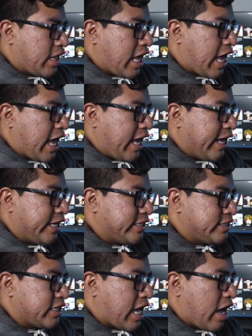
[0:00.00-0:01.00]

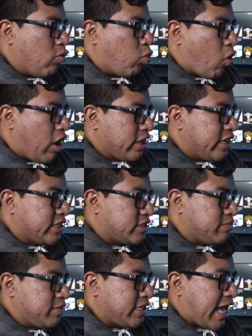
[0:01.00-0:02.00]
and I wanted it
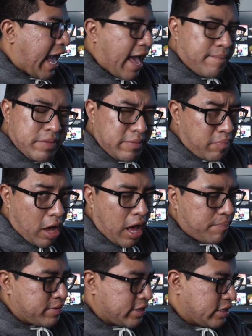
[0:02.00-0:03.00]
to be happy
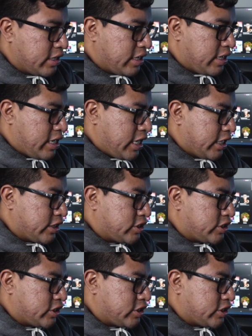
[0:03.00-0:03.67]
poppy. And